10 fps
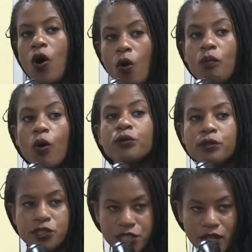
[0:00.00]
home
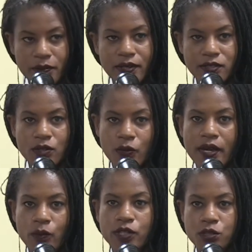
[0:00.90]
ownership is the
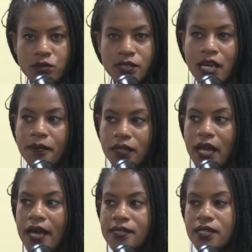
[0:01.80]
way in which you
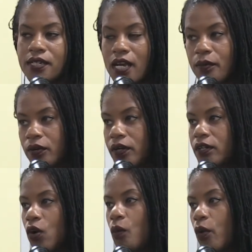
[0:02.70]
stabilize a
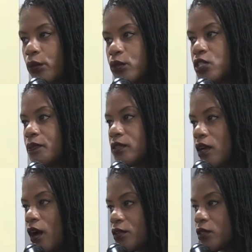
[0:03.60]
neighborhood. Home ownership is
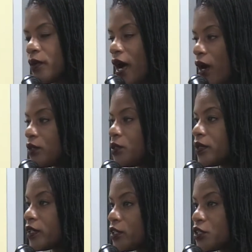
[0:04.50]
also how you
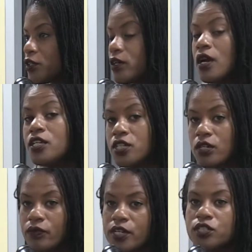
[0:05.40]
can assure
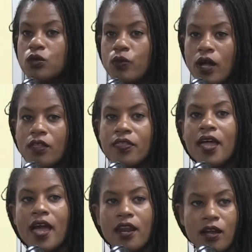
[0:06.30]
generational
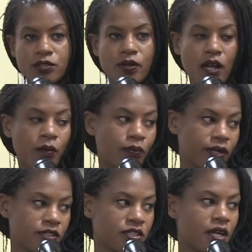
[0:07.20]
wealth and also help
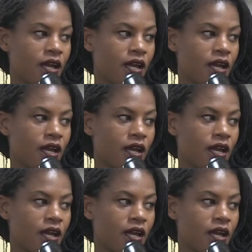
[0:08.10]
bridge